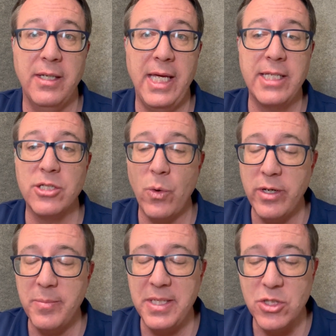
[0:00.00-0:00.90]
It's going
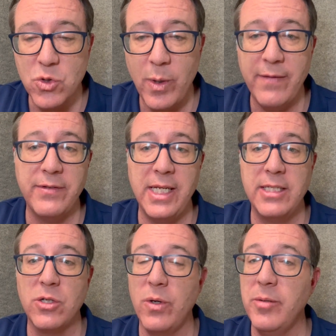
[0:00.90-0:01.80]
to be swift,
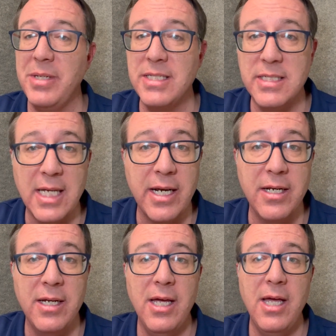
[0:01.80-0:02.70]
it's going to be sudden,